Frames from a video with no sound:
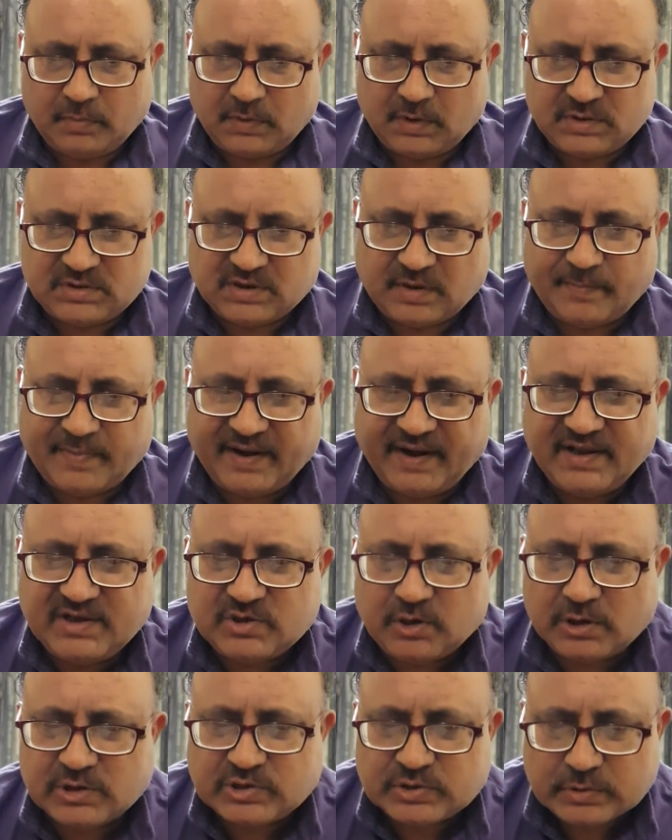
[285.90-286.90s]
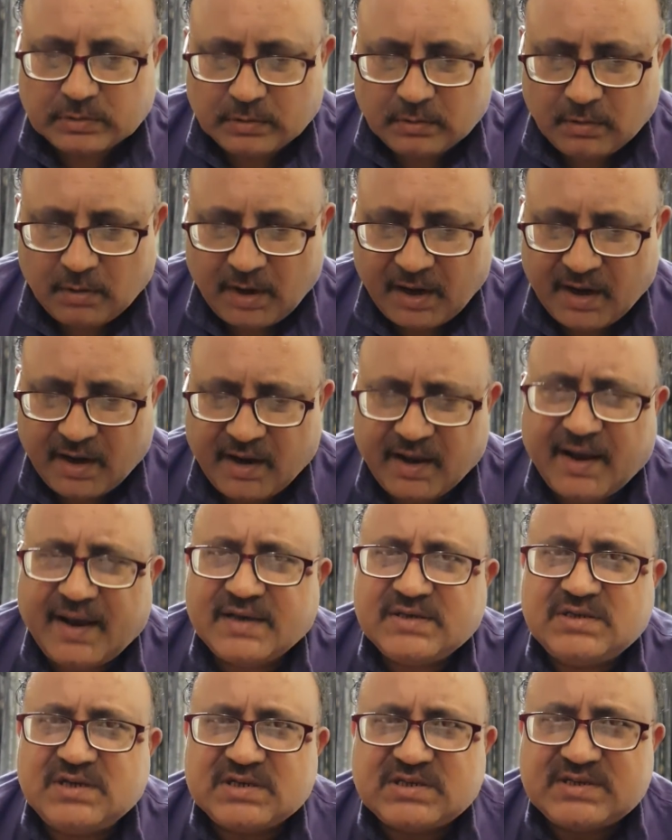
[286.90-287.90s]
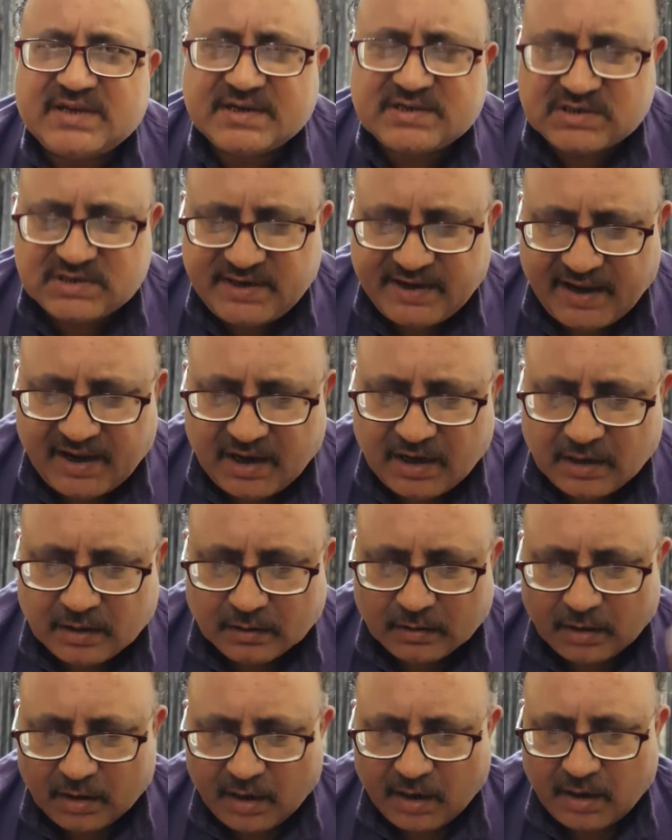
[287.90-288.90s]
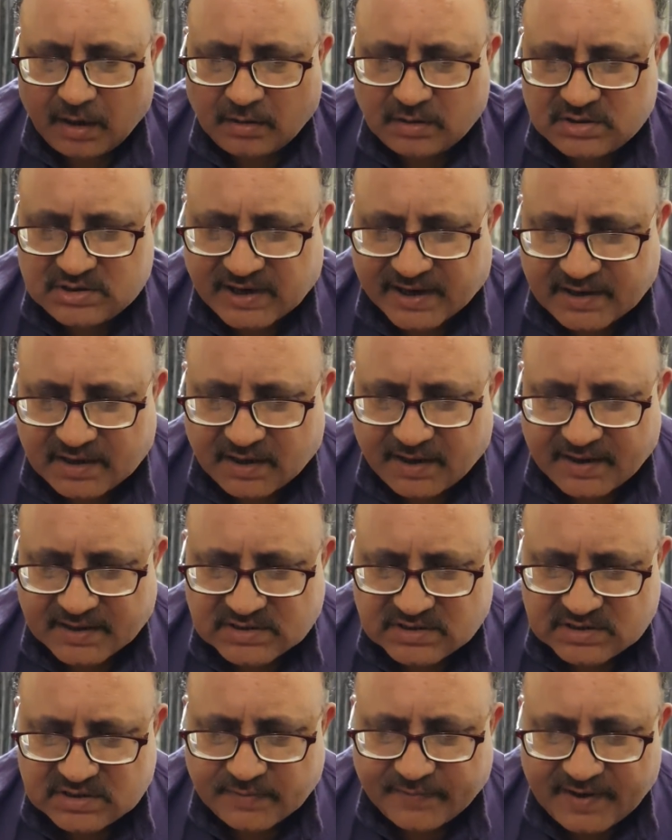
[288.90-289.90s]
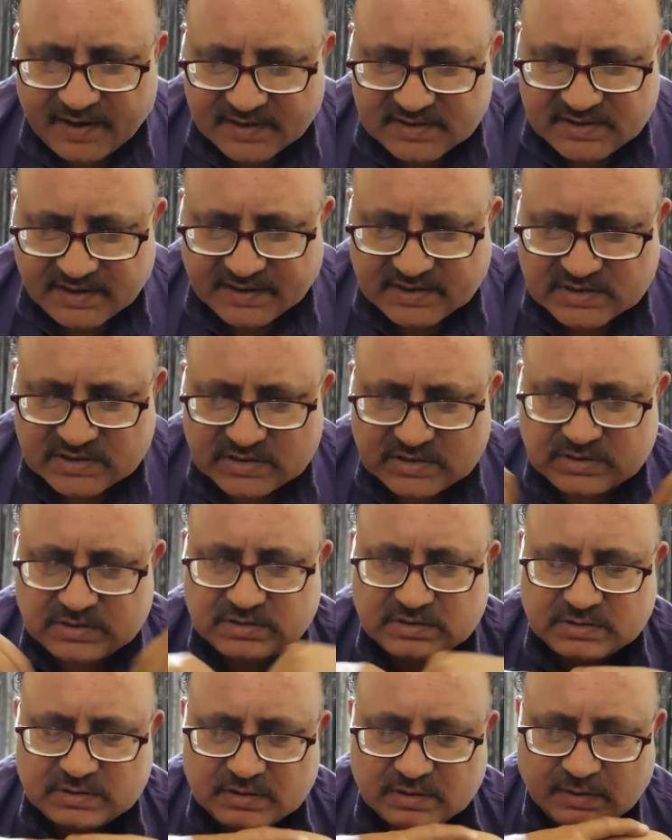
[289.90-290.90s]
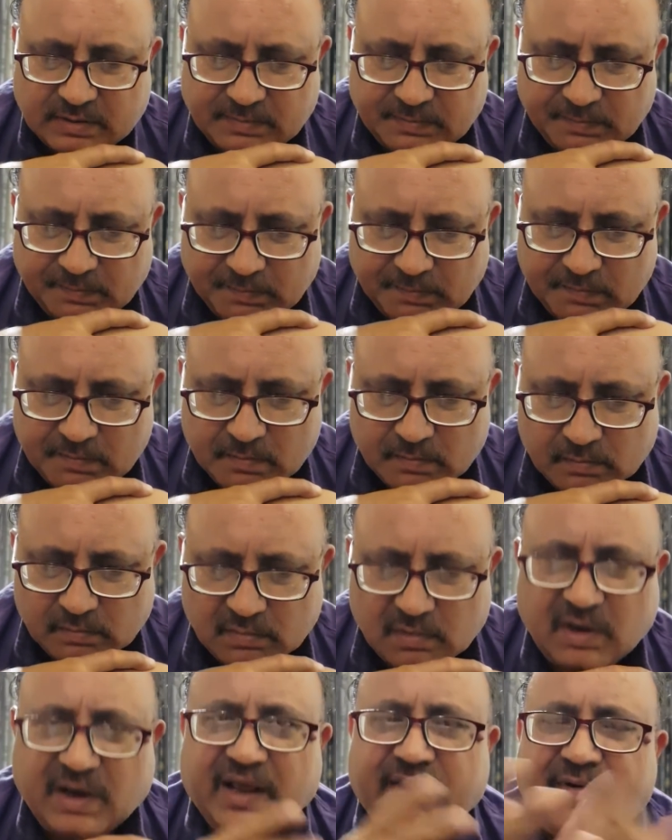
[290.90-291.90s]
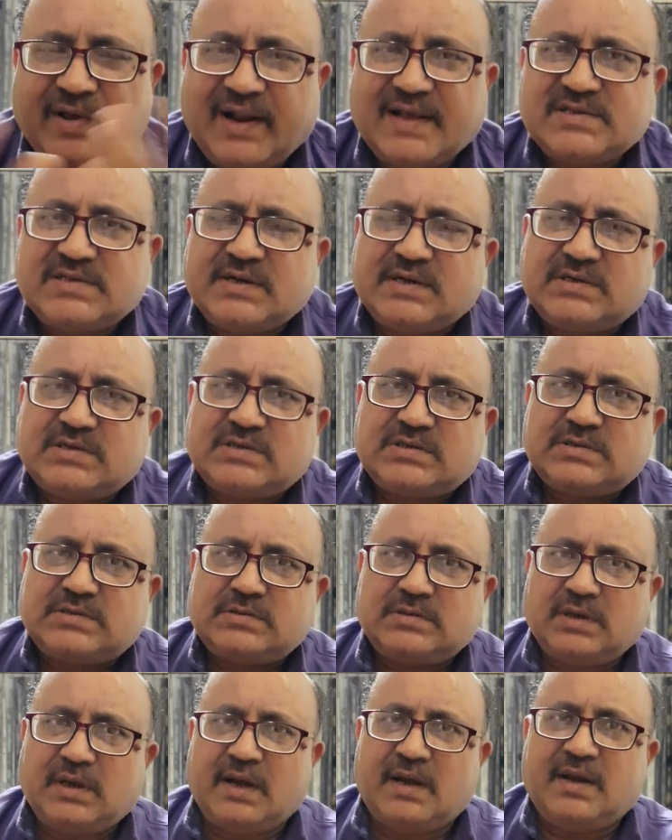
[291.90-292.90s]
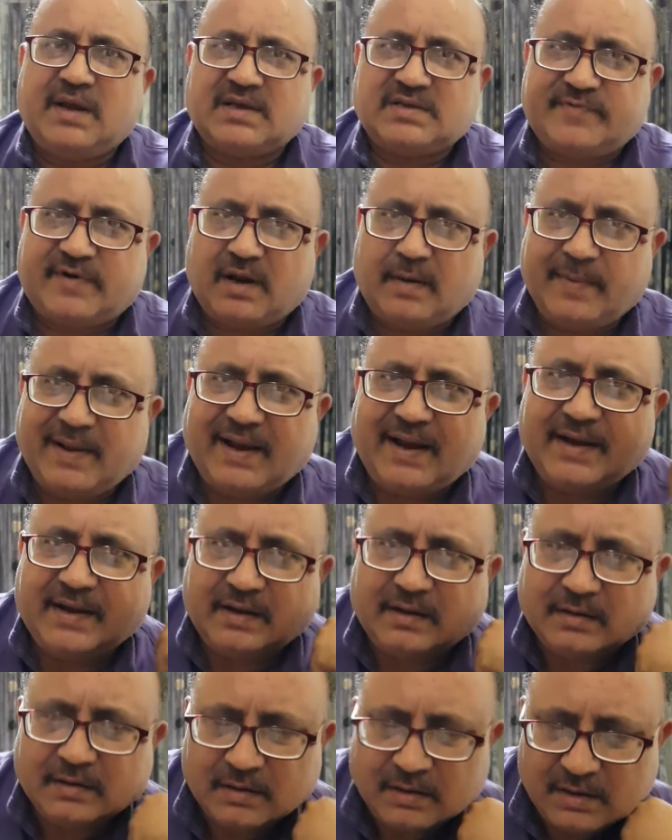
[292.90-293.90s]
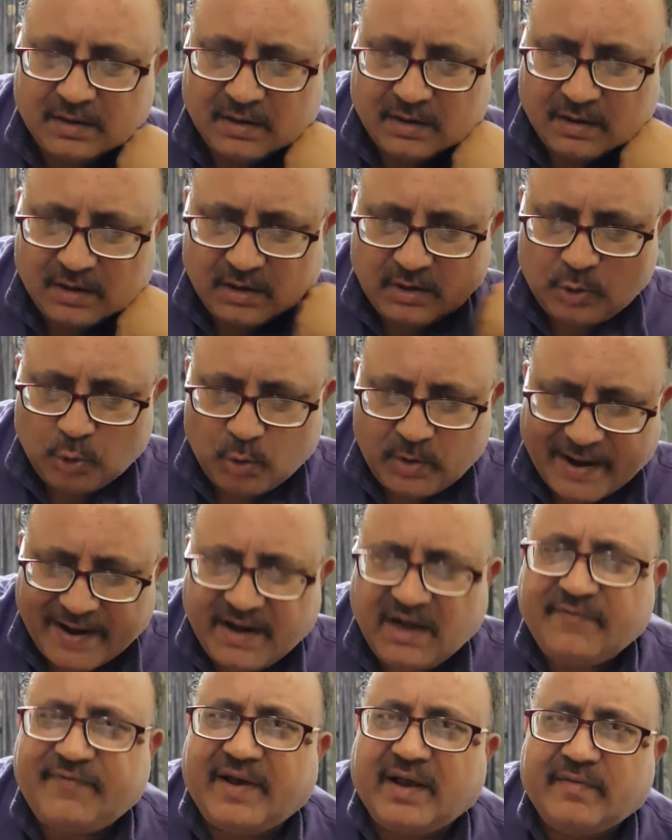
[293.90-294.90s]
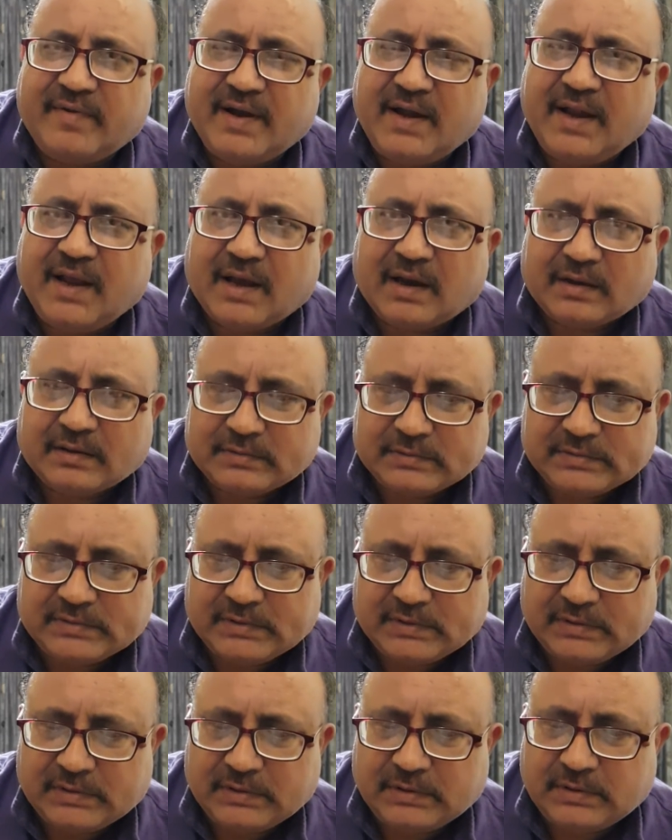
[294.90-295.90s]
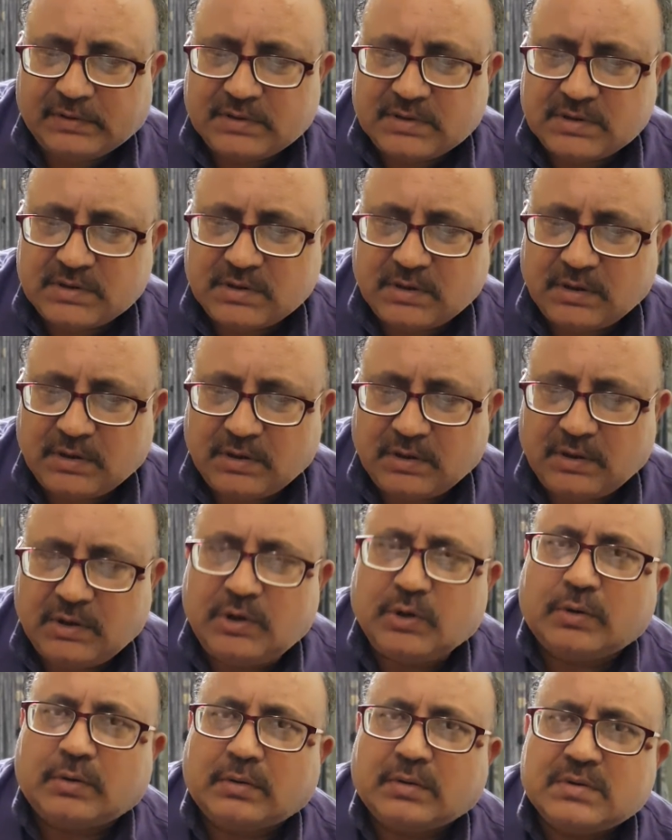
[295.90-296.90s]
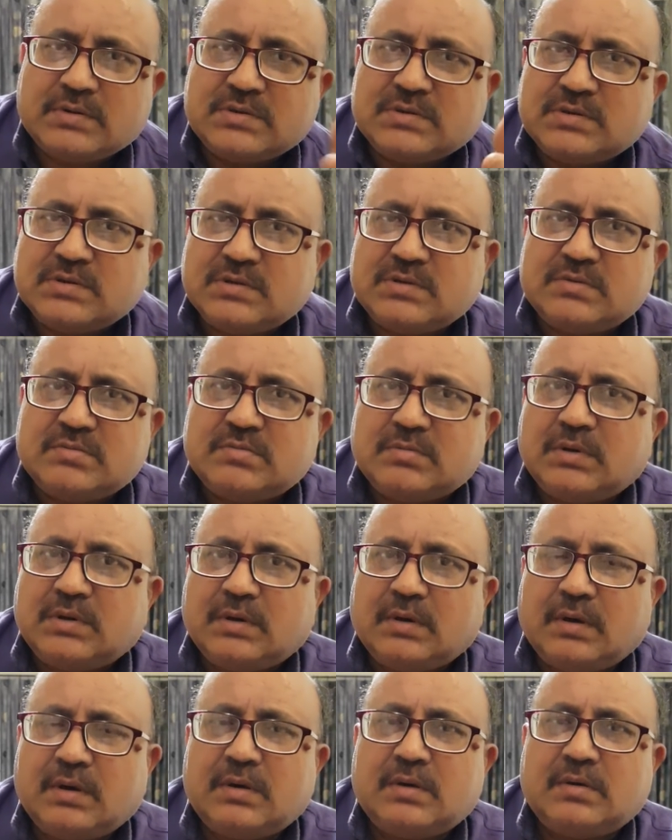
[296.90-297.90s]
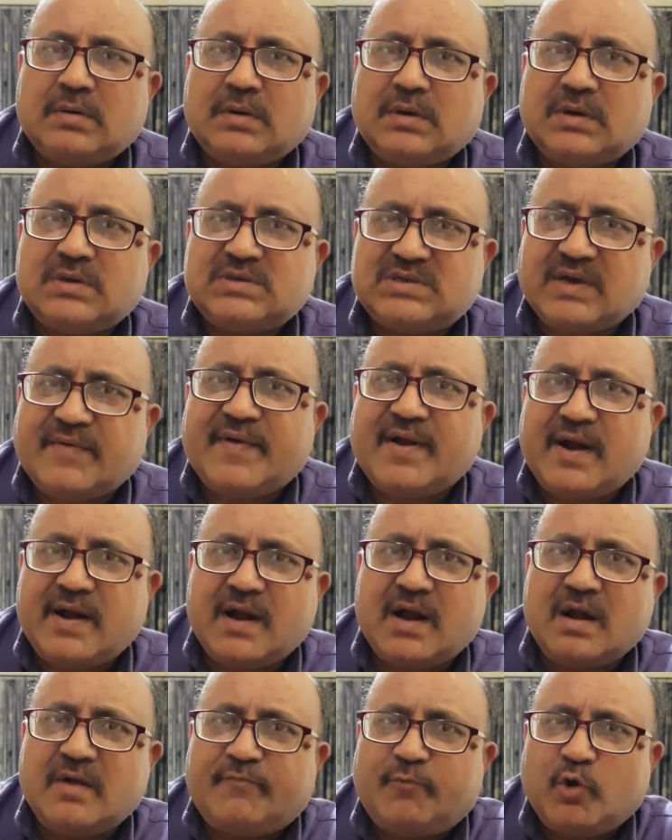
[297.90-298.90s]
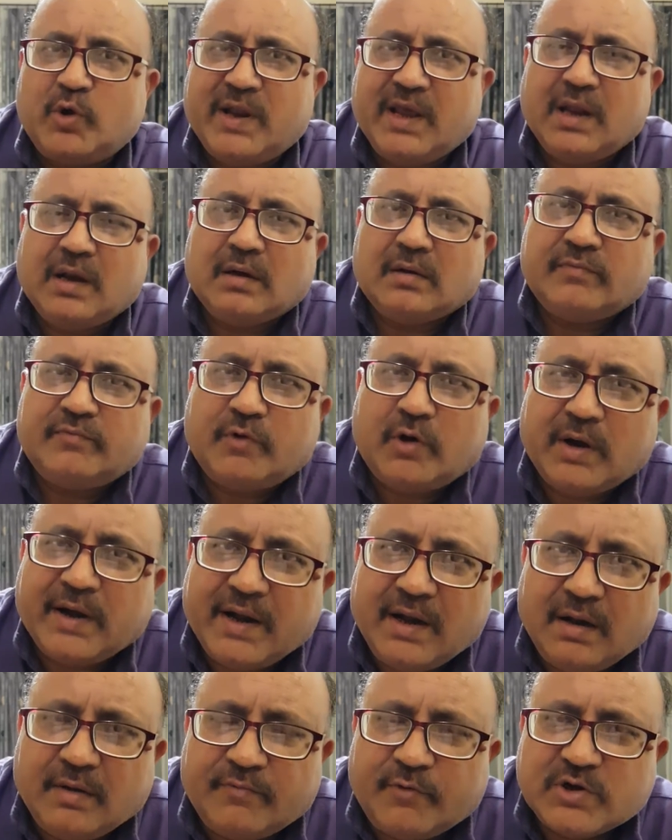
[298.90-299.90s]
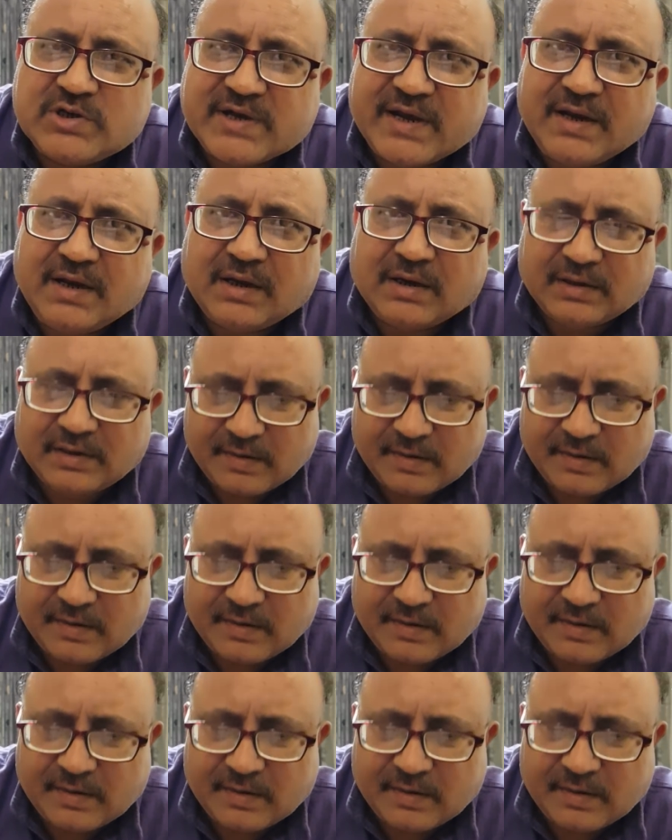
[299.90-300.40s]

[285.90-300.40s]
Submarines also, India has just 16, China has 76. Naval assets, India is far behind. 295 India to 714 for China.